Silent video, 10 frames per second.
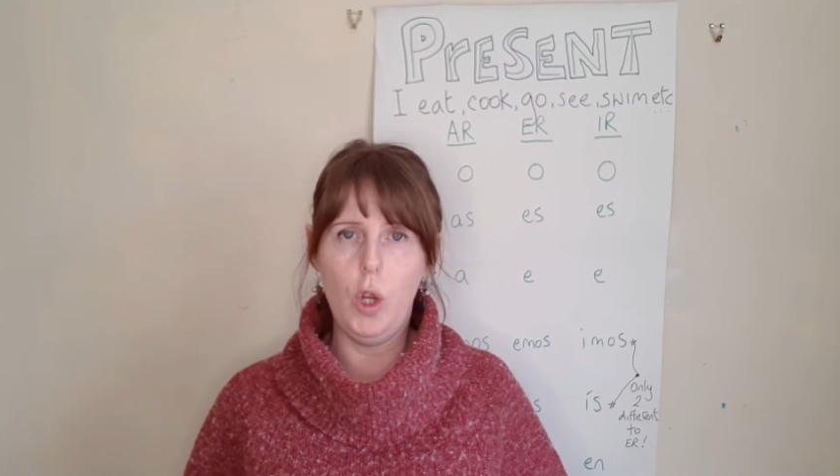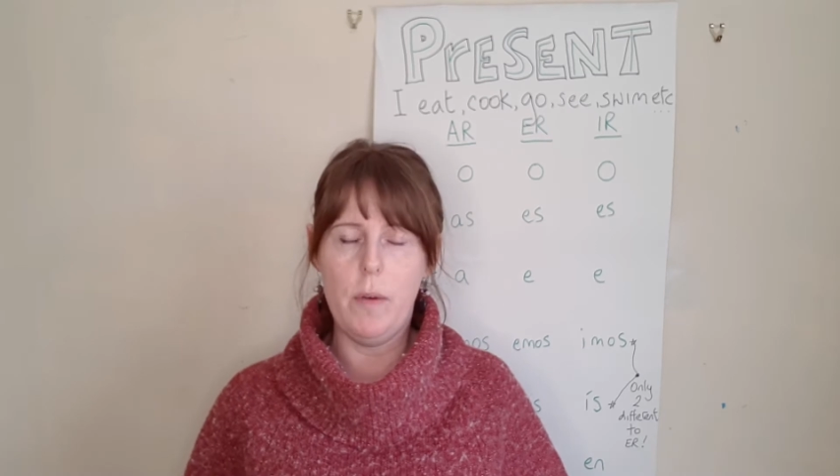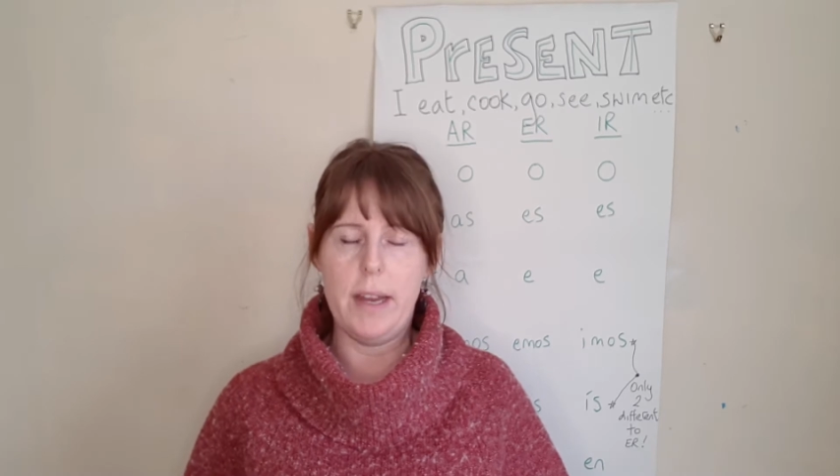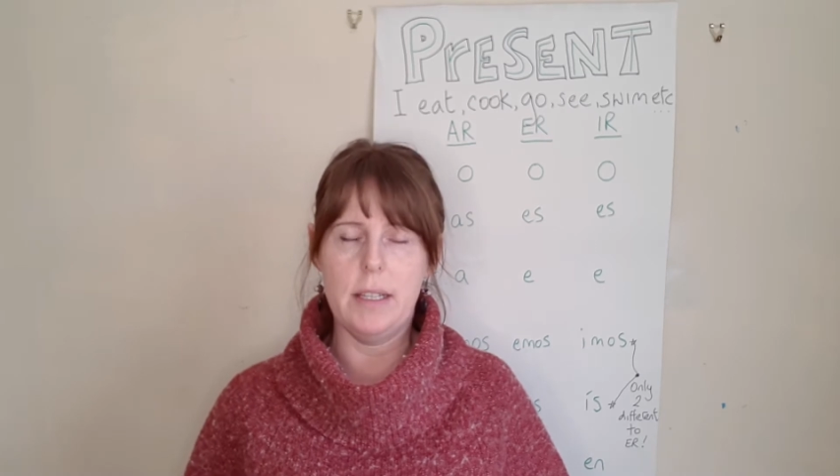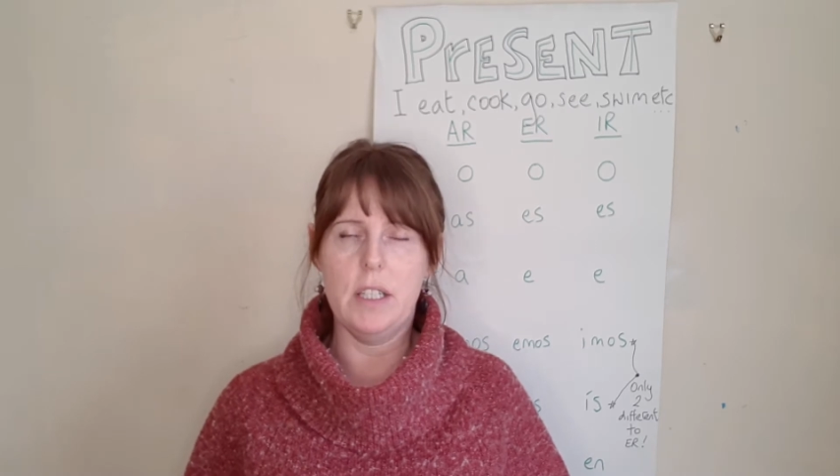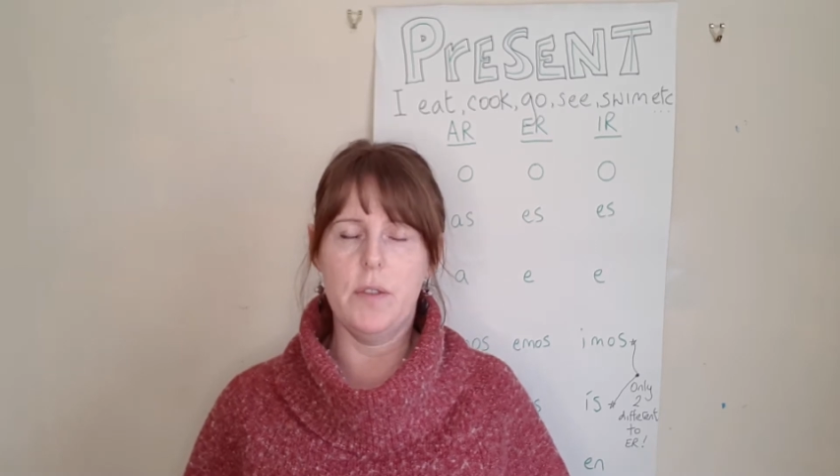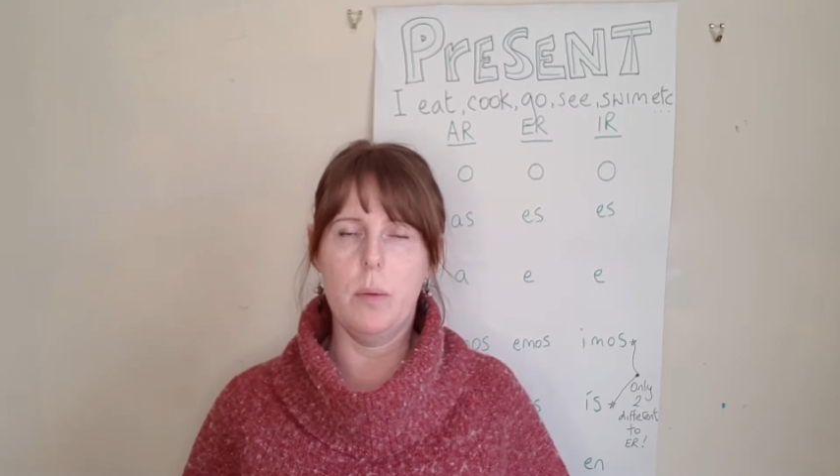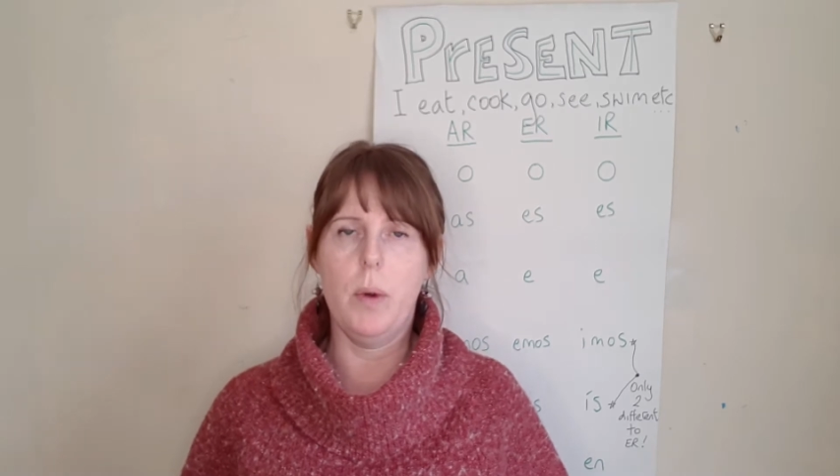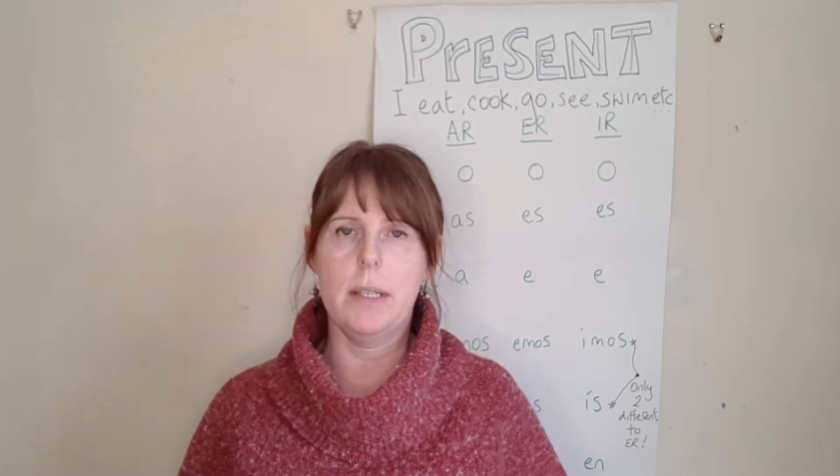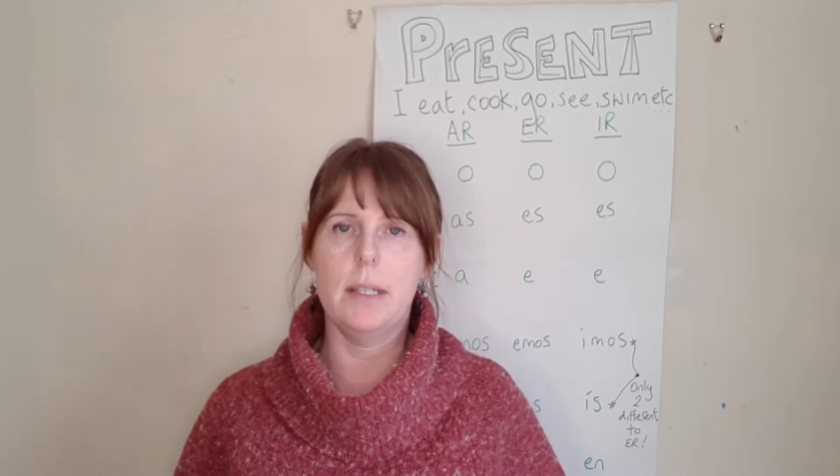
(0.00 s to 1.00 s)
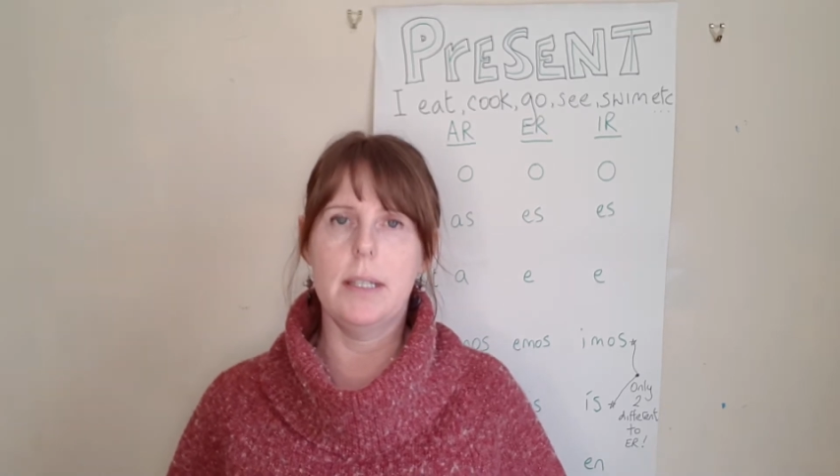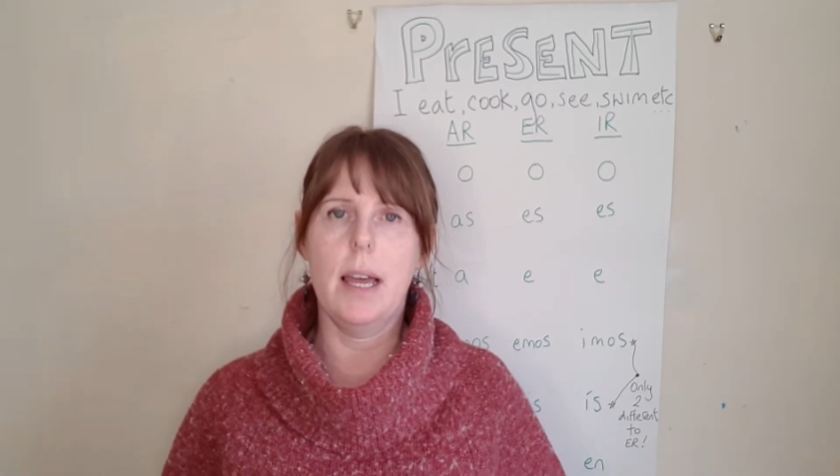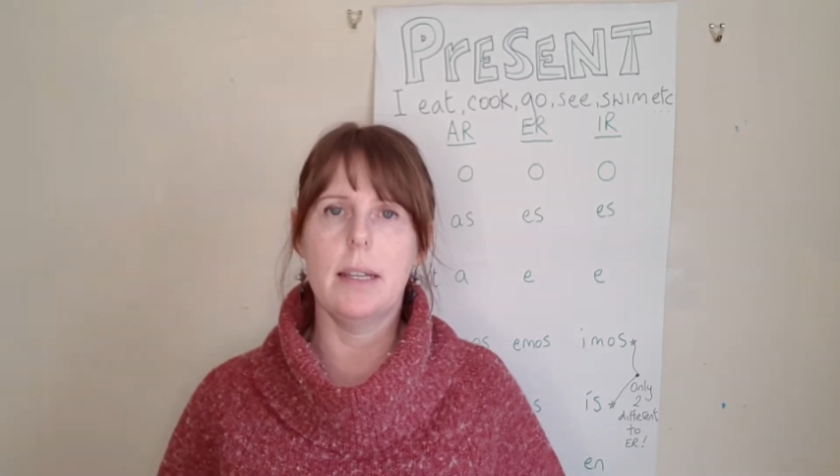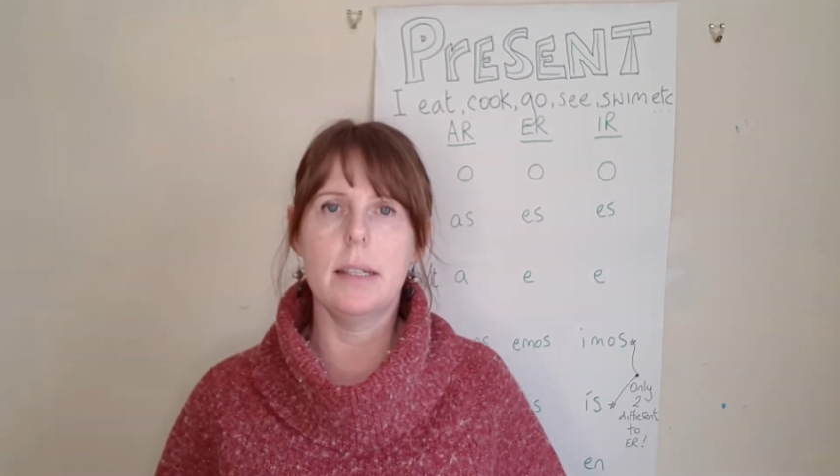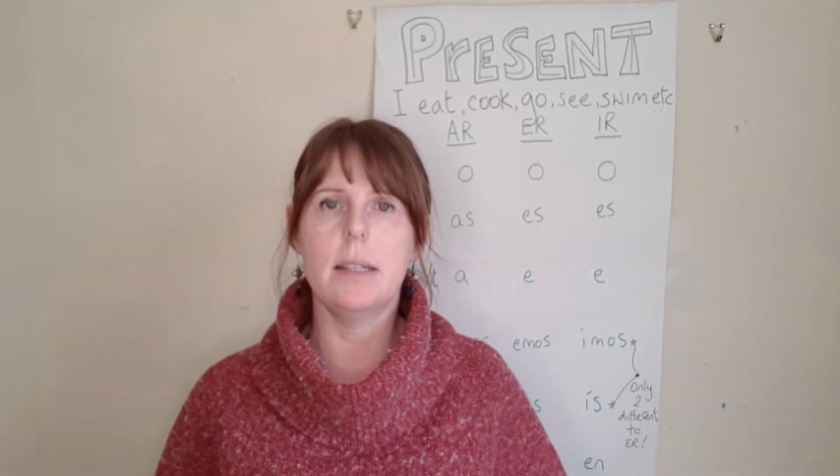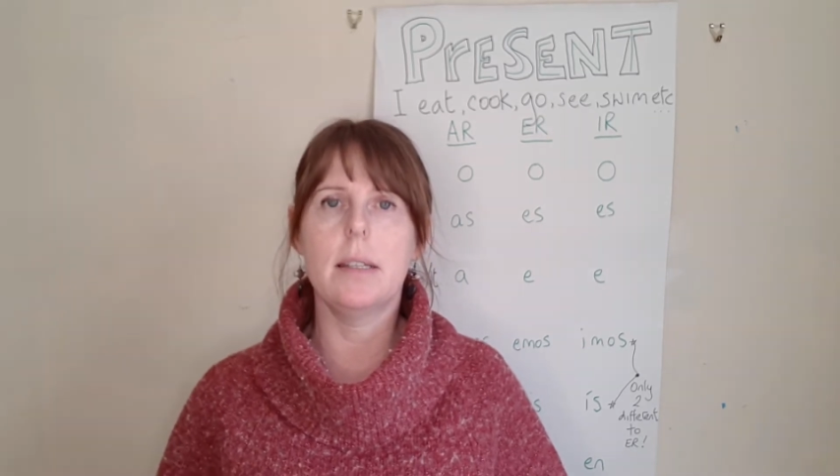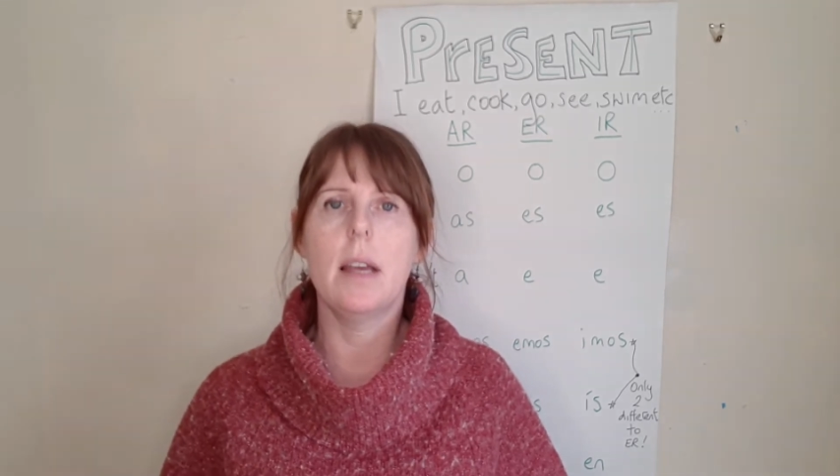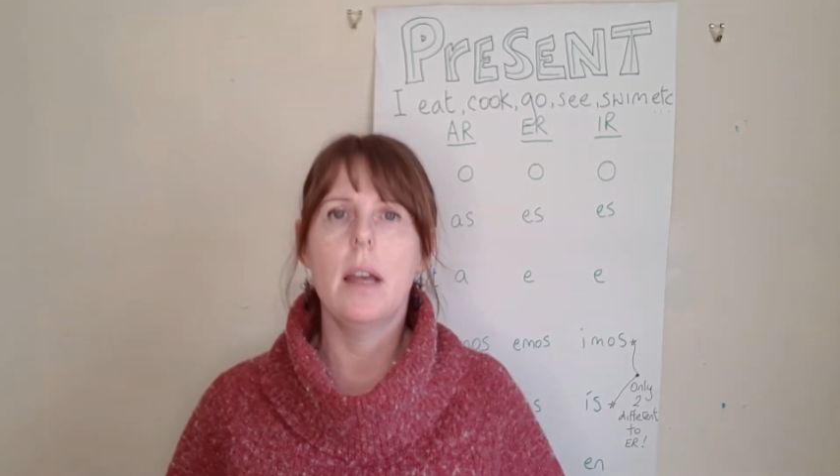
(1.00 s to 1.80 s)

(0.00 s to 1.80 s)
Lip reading: your endings for the present tense,